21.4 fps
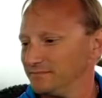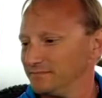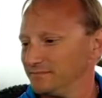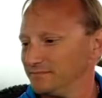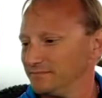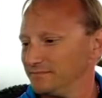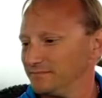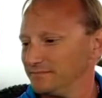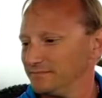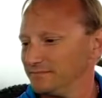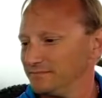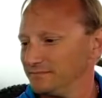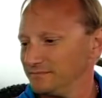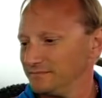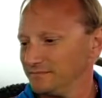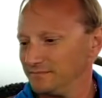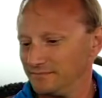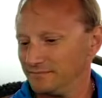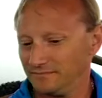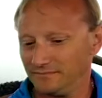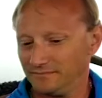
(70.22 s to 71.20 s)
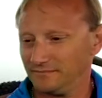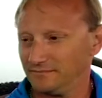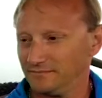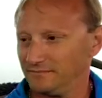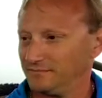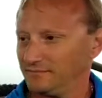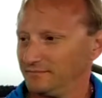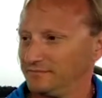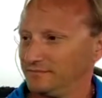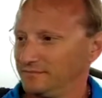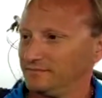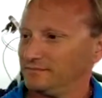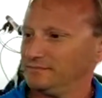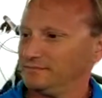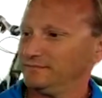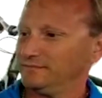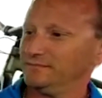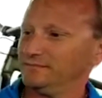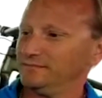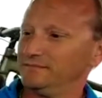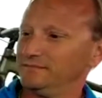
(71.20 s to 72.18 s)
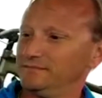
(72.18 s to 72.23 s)

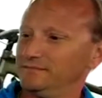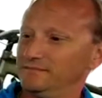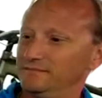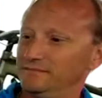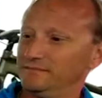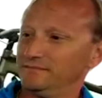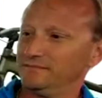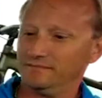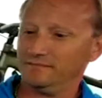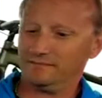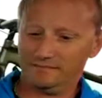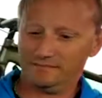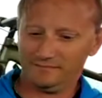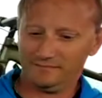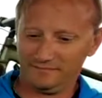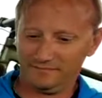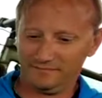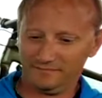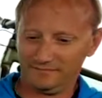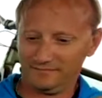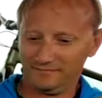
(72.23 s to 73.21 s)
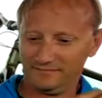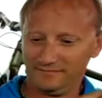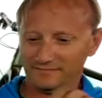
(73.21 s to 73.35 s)
This person isn't speaking.